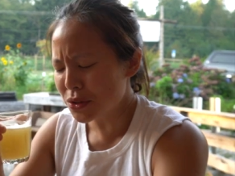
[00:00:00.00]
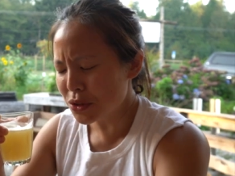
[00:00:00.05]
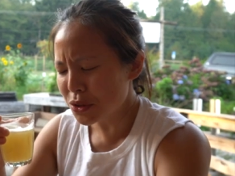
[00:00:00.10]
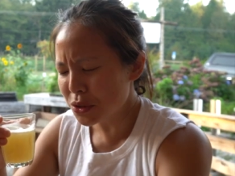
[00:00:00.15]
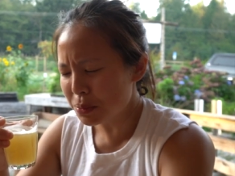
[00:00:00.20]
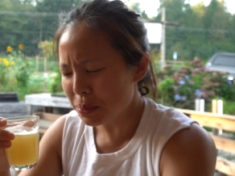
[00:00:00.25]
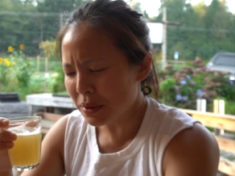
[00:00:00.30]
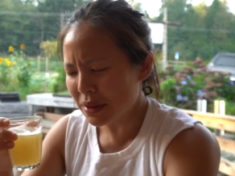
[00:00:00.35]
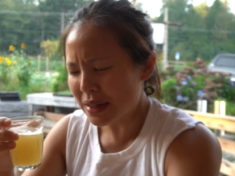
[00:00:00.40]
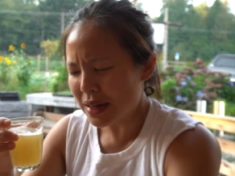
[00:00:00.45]

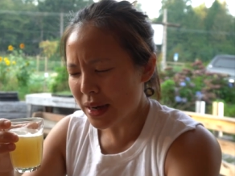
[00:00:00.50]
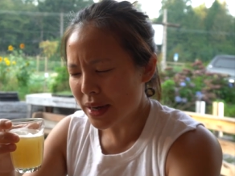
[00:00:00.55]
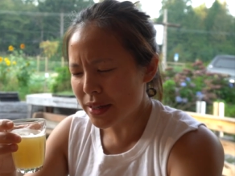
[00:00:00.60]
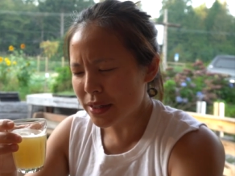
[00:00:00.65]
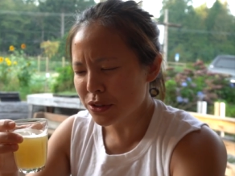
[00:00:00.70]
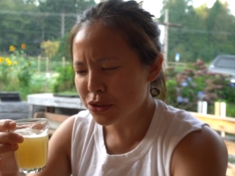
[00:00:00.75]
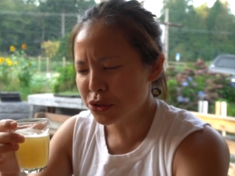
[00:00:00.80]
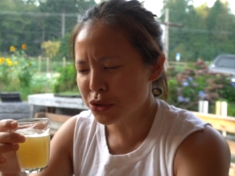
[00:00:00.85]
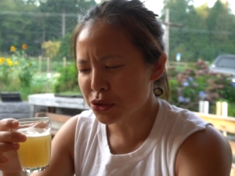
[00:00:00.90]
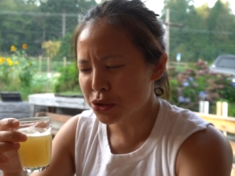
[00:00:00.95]
super
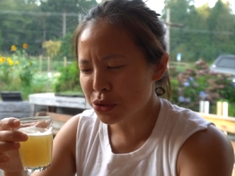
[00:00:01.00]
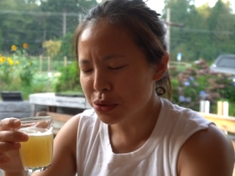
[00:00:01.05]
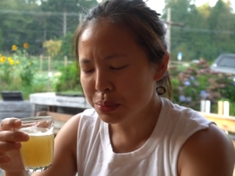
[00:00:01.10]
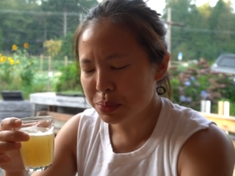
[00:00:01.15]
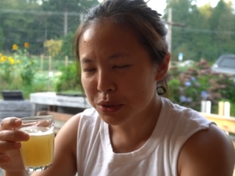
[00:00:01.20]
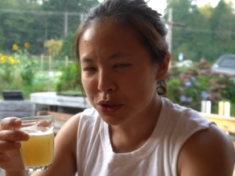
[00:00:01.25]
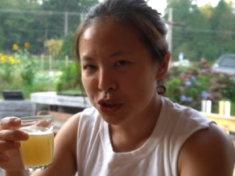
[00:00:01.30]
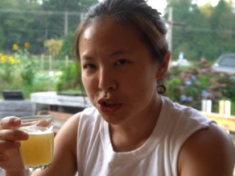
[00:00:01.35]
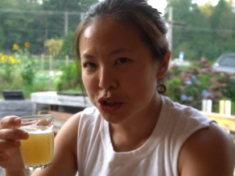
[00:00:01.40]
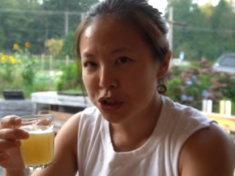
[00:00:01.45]
nice,
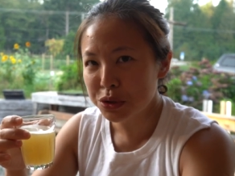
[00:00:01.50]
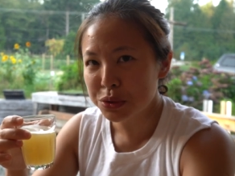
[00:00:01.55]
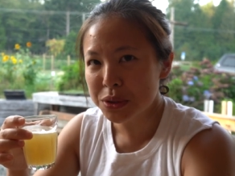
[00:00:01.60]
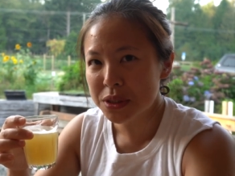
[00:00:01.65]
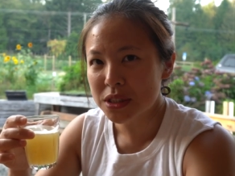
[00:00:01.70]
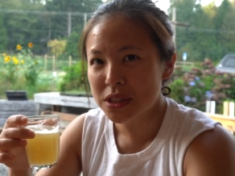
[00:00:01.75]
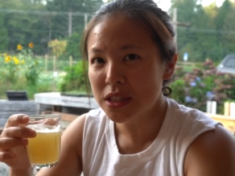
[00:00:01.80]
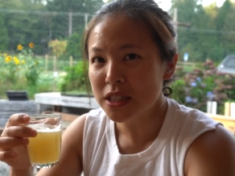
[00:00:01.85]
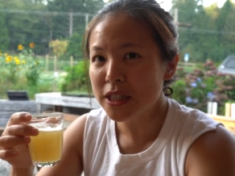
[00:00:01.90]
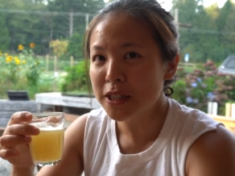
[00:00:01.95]
super
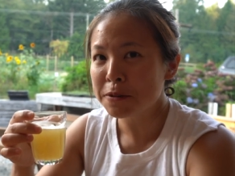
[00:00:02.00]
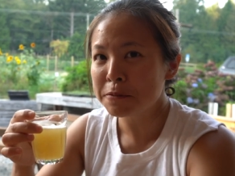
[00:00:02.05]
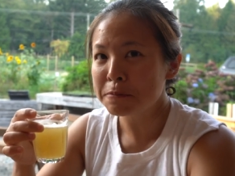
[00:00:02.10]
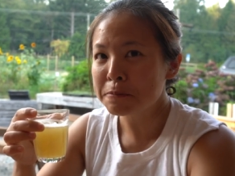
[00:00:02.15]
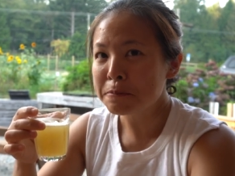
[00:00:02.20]
juicy